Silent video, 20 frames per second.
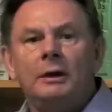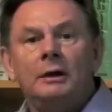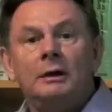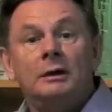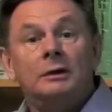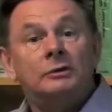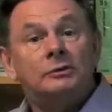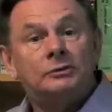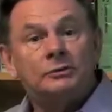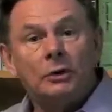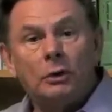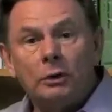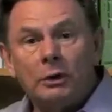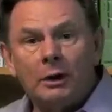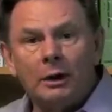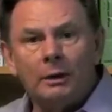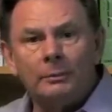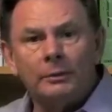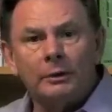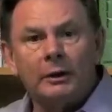is so
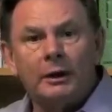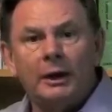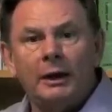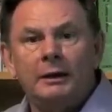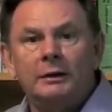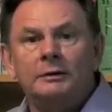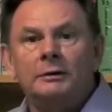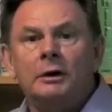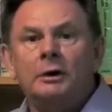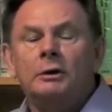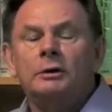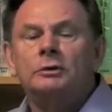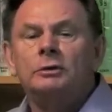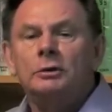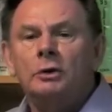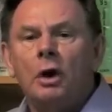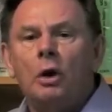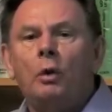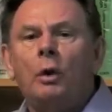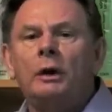complicated
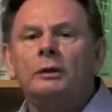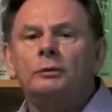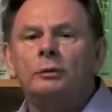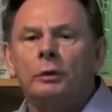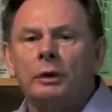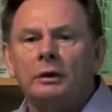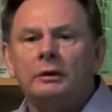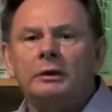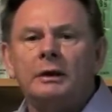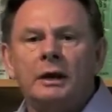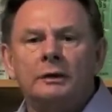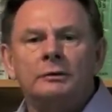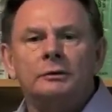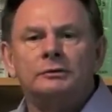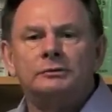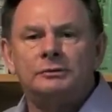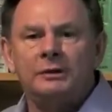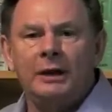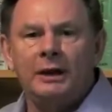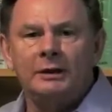no one really
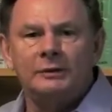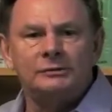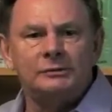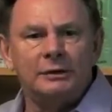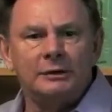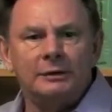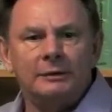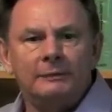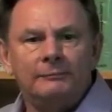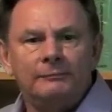understands it.